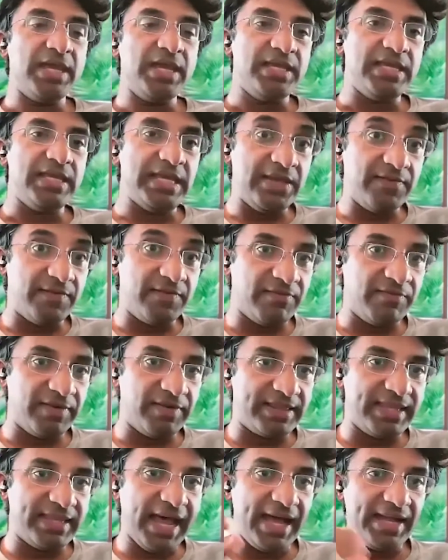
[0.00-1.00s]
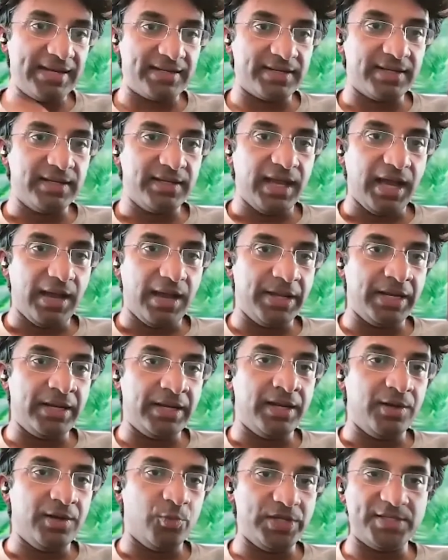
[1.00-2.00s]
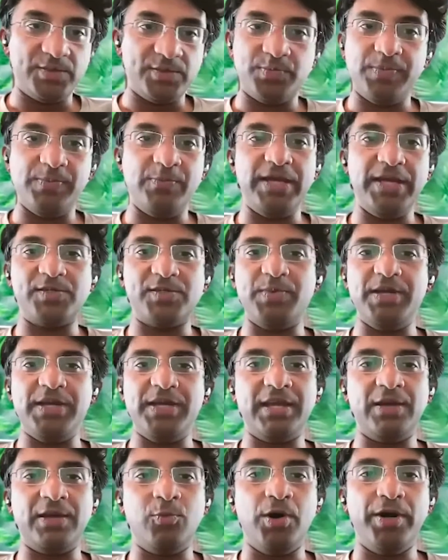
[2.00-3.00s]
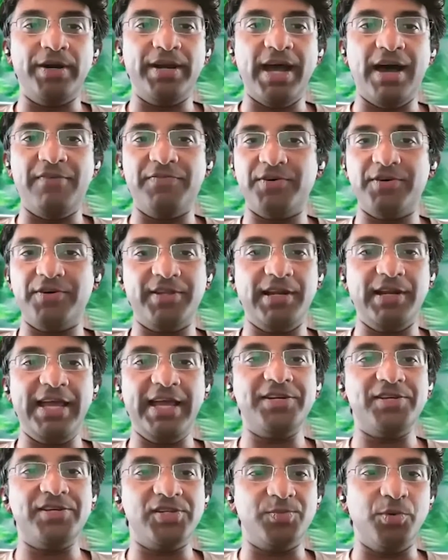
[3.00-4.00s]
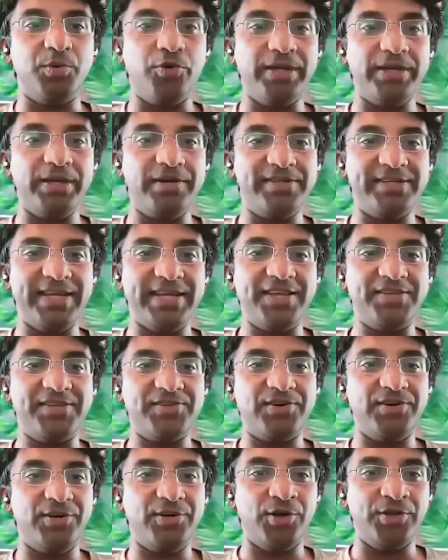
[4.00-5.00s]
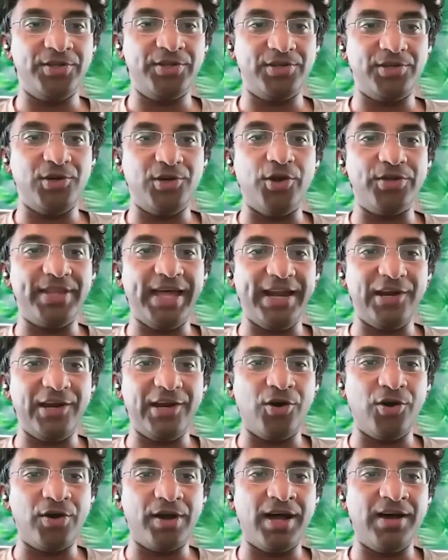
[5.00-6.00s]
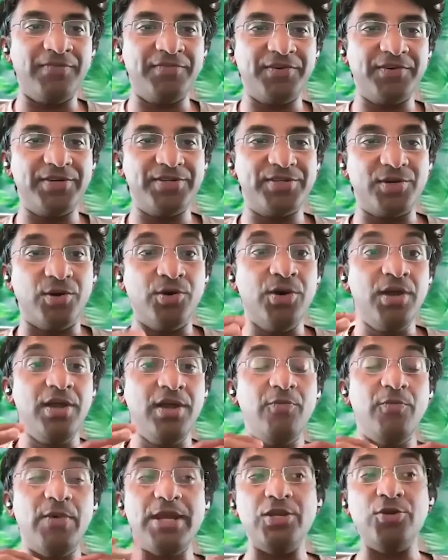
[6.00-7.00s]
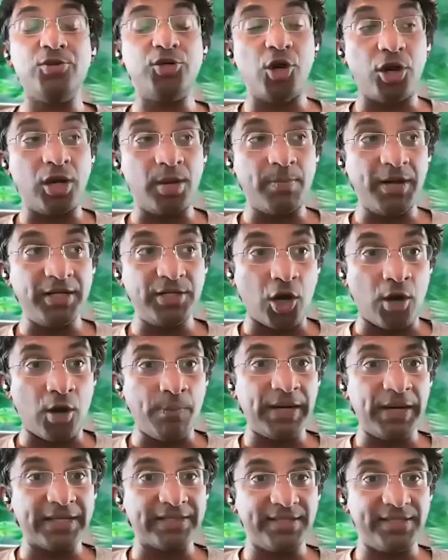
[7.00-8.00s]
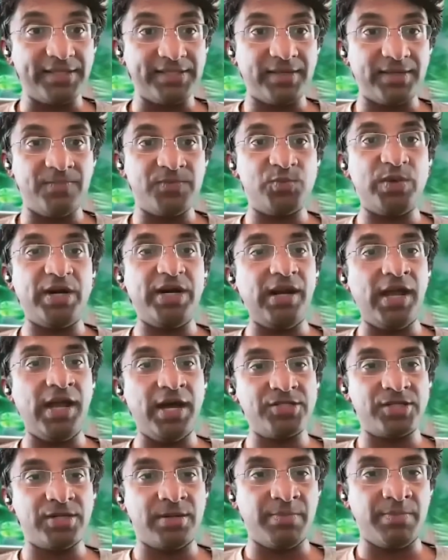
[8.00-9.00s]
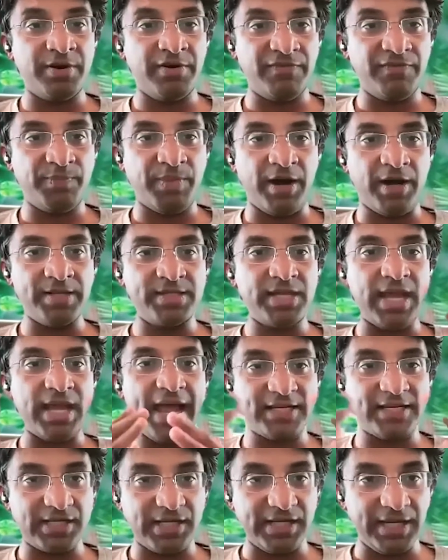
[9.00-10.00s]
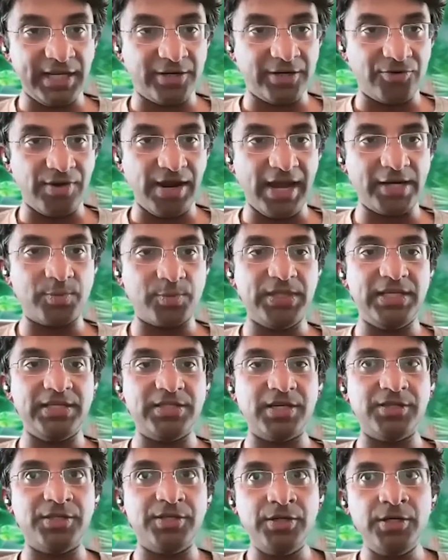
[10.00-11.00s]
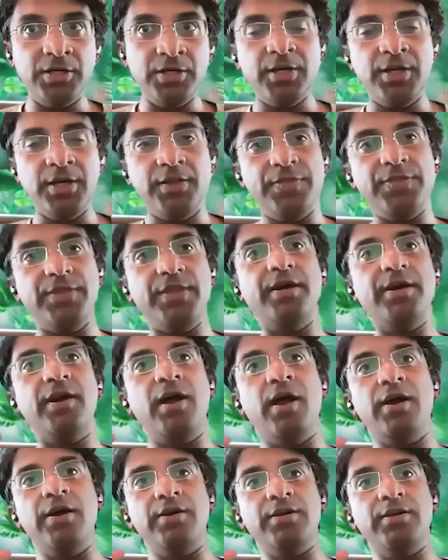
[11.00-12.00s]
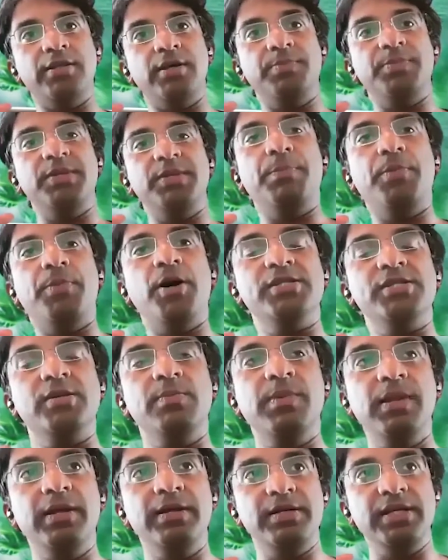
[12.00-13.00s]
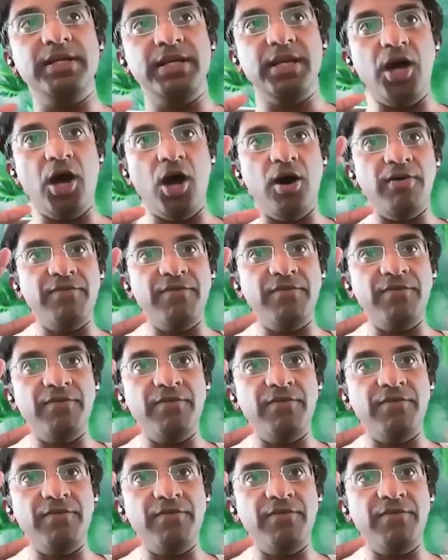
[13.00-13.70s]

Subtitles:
Even with that, I mean, we are speaking what after the latest Boeing disaster, not that long after. So when you talk about complex systems where large number of parts actually interact with each other, there are the possibility of